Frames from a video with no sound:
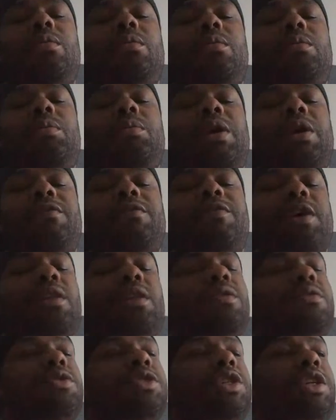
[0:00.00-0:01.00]
my
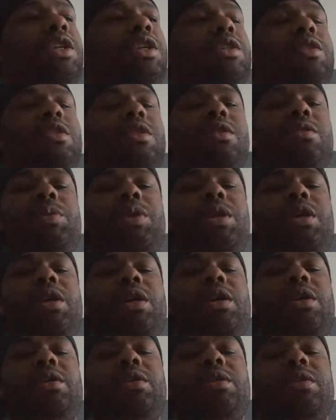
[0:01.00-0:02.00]
fellow geniuses,
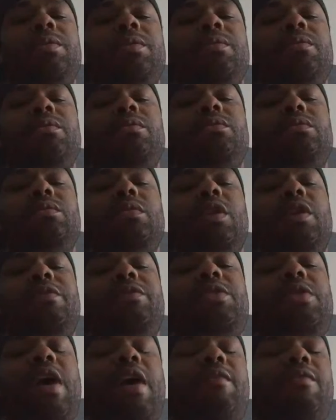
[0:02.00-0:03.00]
because if
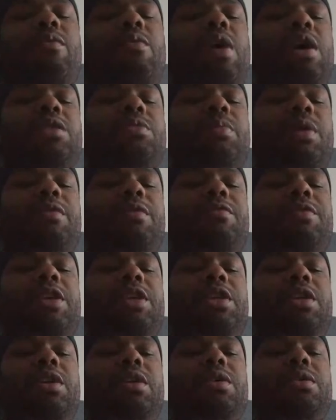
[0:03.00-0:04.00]
you haven't watched my
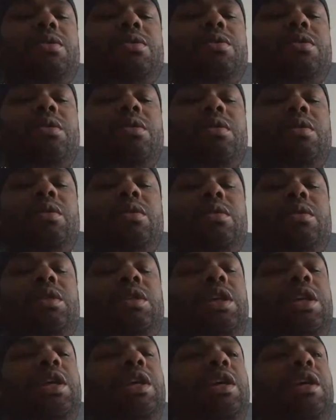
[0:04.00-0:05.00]
videos,
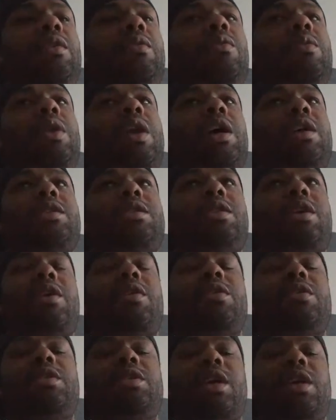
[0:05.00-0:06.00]
then when I
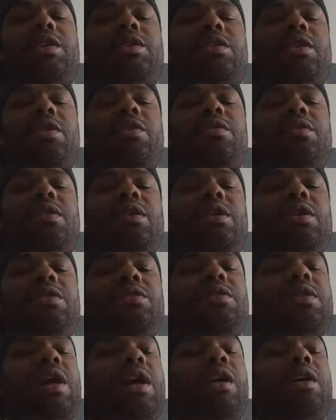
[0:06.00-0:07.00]
say certain things,
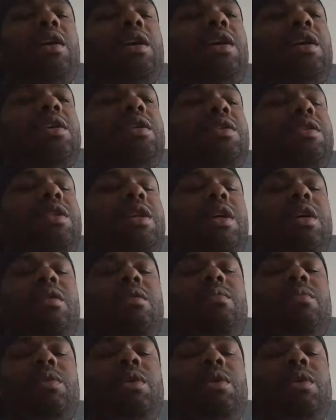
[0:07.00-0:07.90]
you're not gonna understand them.